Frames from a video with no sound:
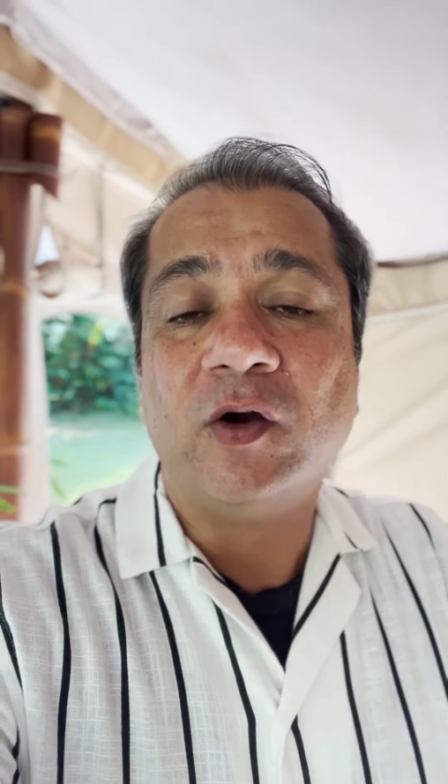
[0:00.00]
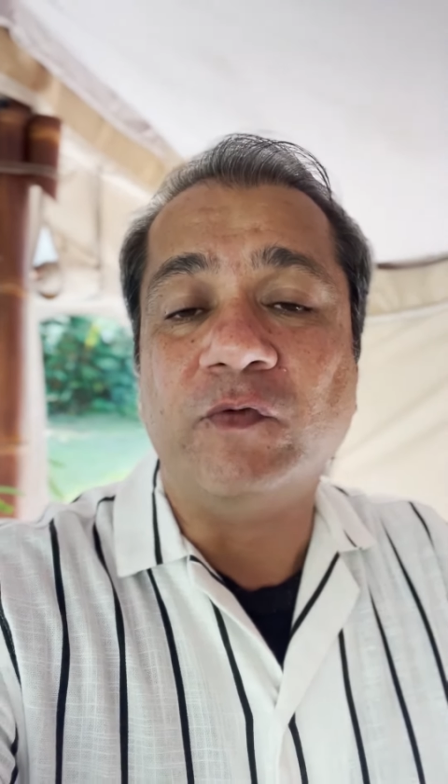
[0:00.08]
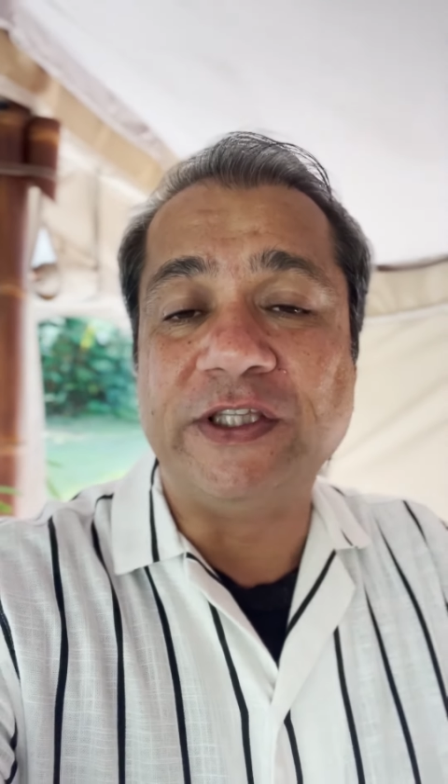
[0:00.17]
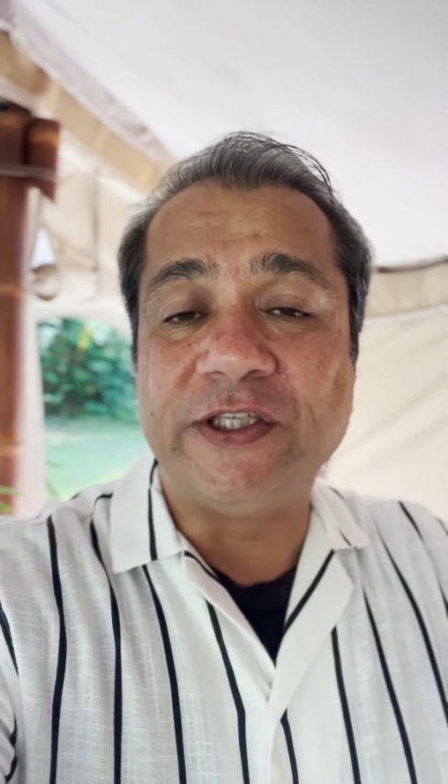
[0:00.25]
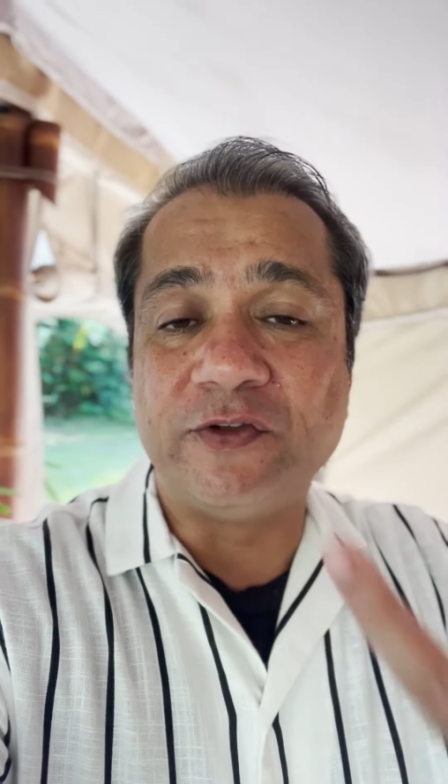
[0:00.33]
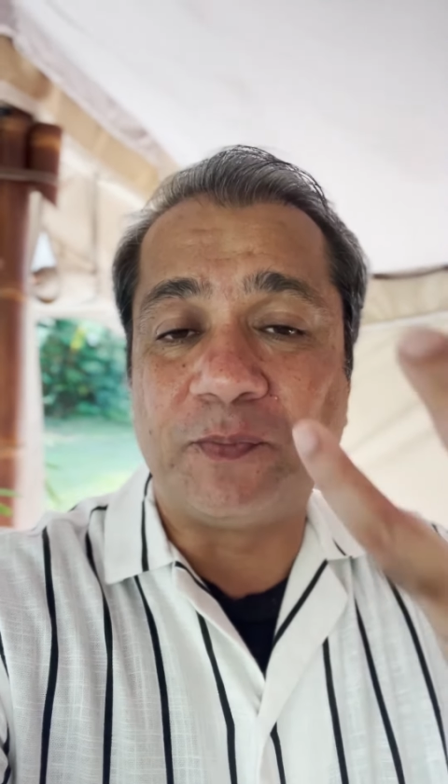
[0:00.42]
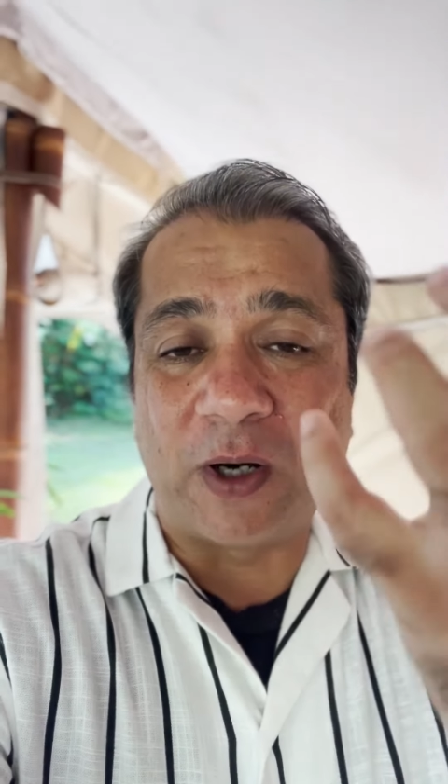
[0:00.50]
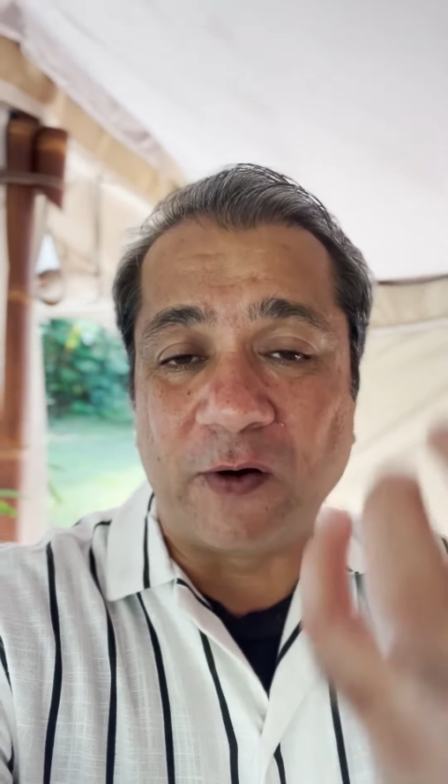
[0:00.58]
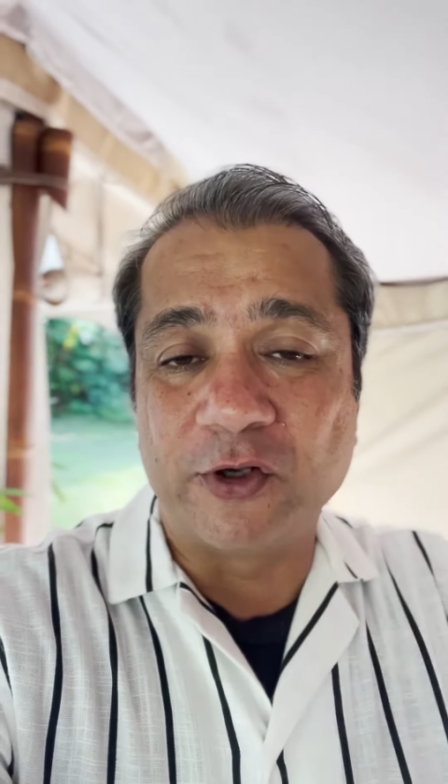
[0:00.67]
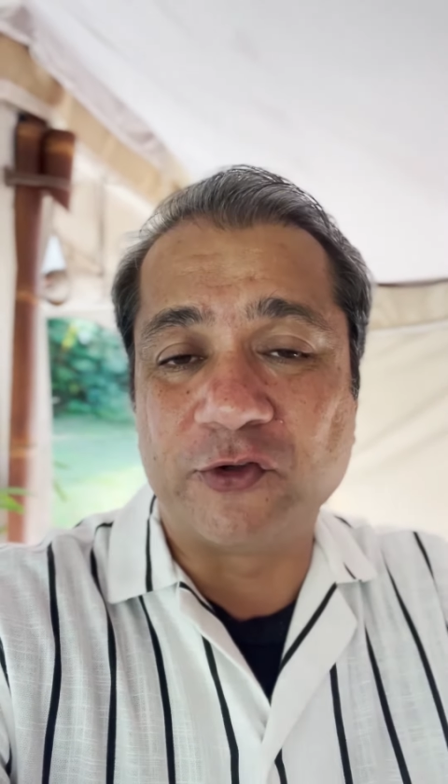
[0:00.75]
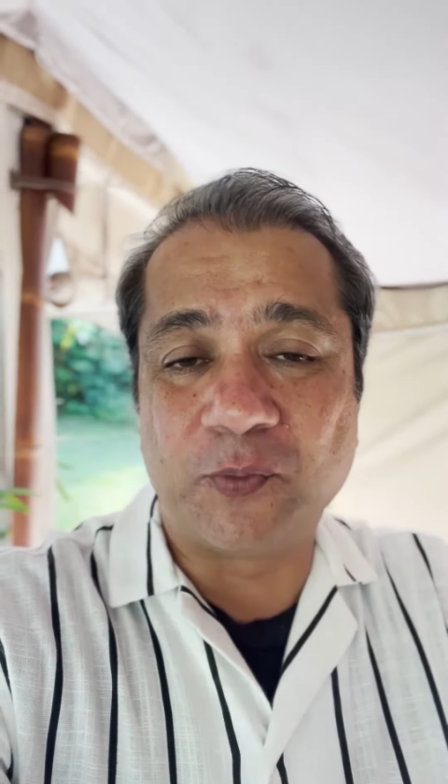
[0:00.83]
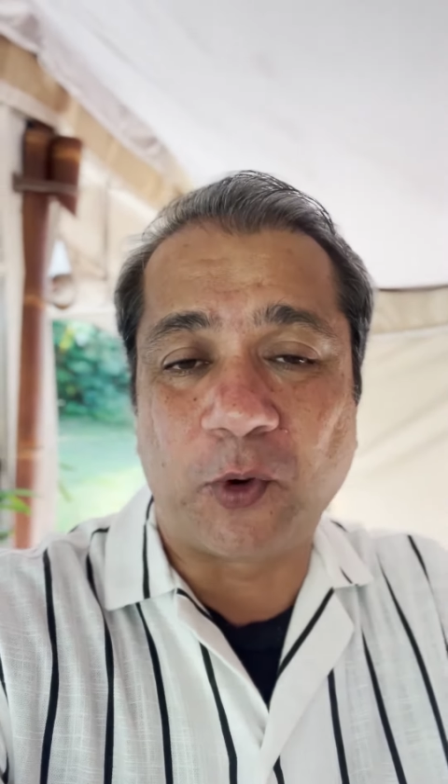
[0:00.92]
with its
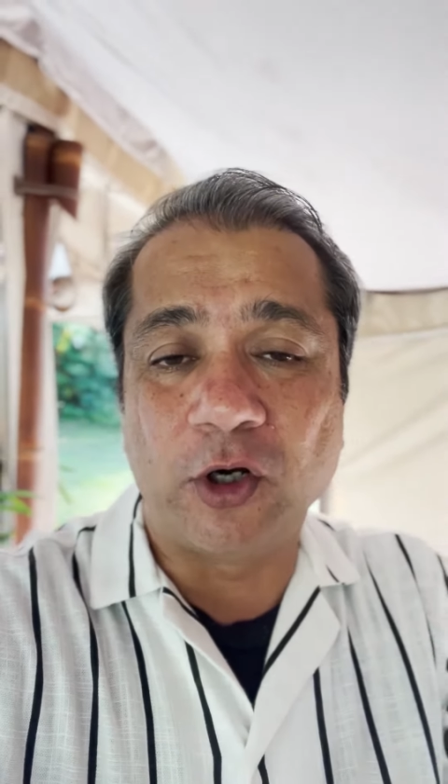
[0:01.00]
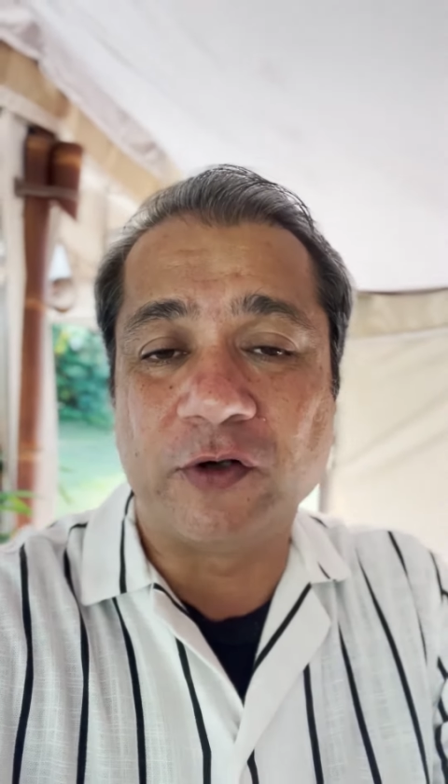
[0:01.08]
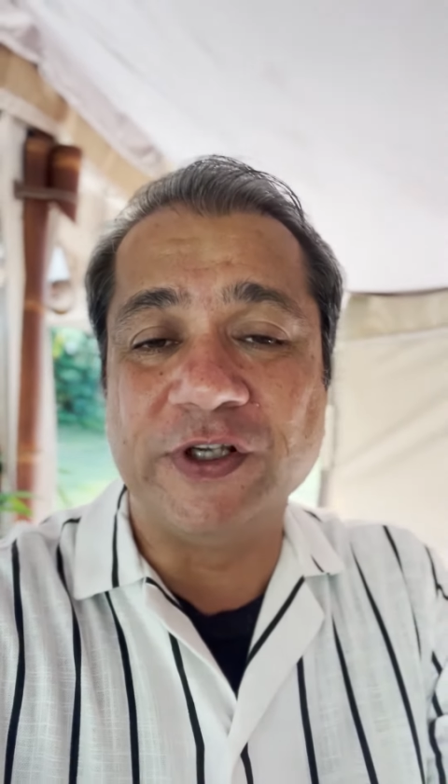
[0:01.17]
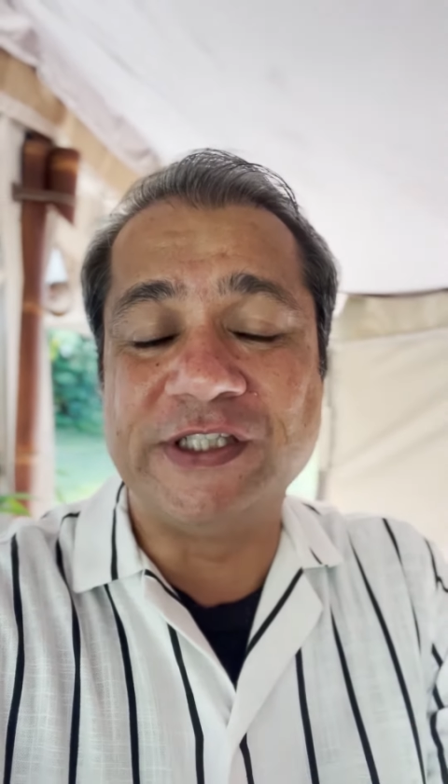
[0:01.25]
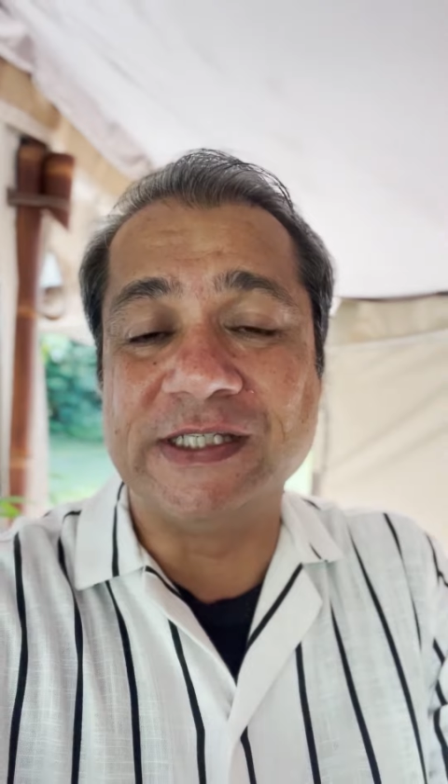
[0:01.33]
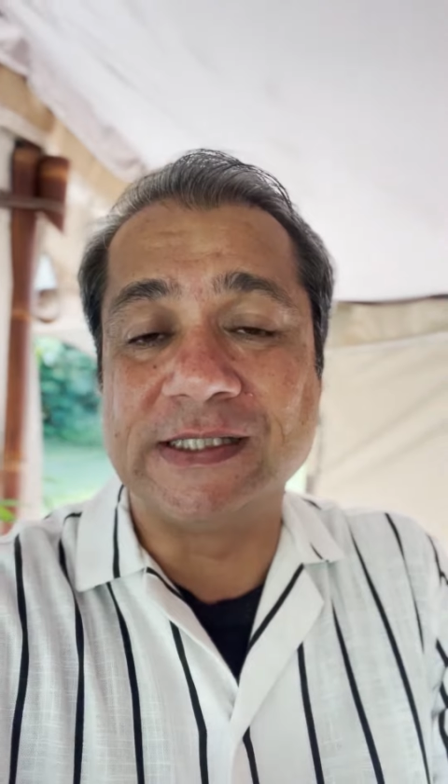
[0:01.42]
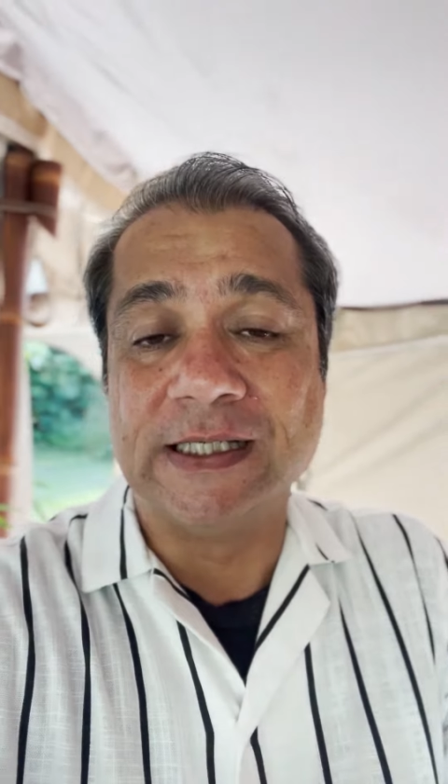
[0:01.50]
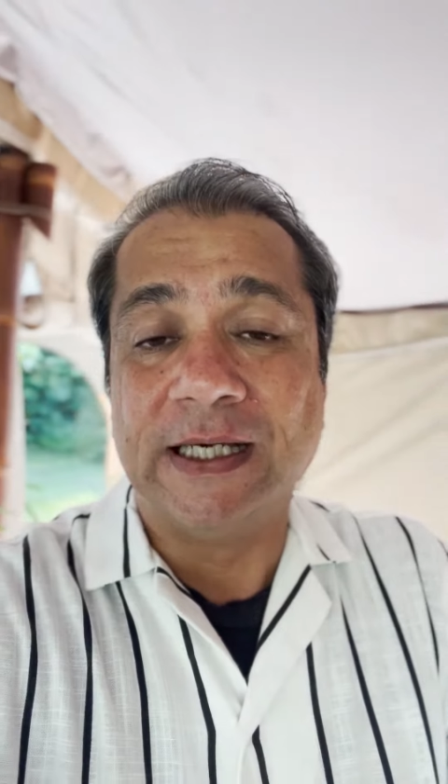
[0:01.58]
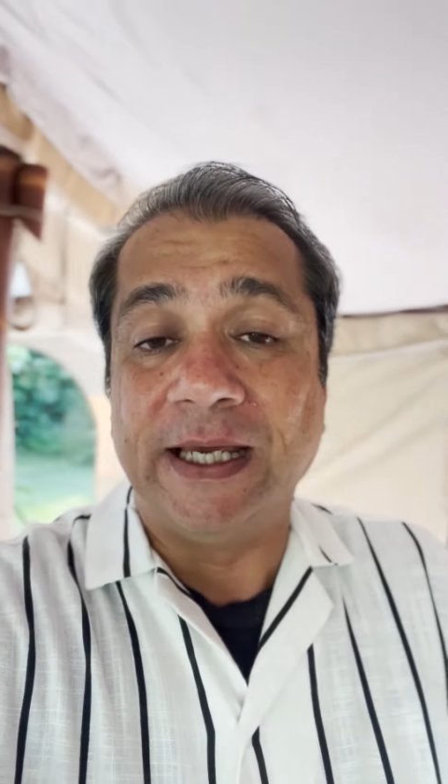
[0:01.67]
power spot, which is